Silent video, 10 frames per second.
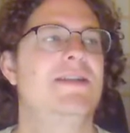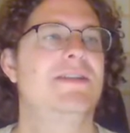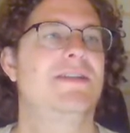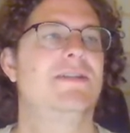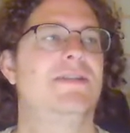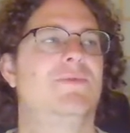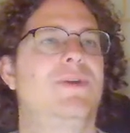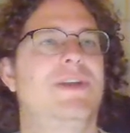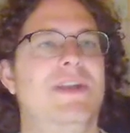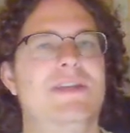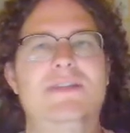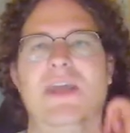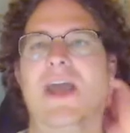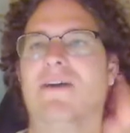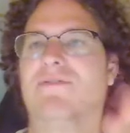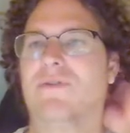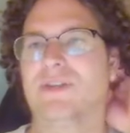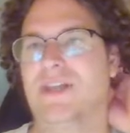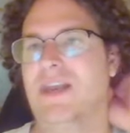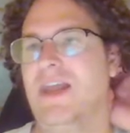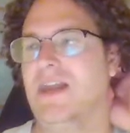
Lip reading: since we could easily have Forseti